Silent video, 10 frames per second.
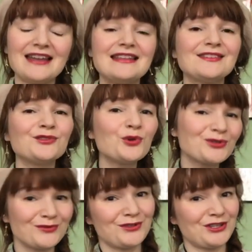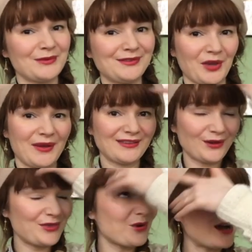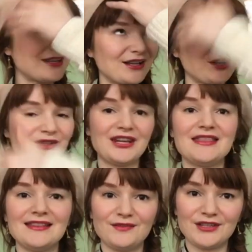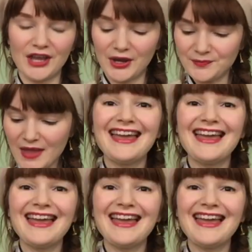and it's sort of to do with sewing, so I thought I'd include it in this video.